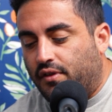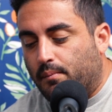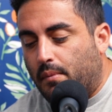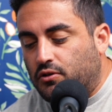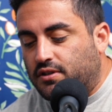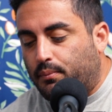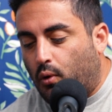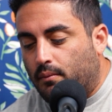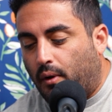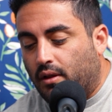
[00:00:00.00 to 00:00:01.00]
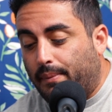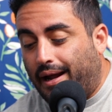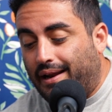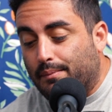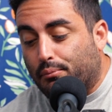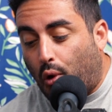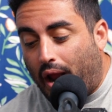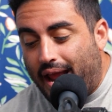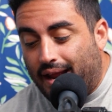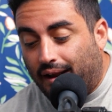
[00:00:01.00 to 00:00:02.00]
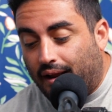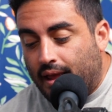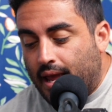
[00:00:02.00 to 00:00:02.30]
the most important part of the body, the brain.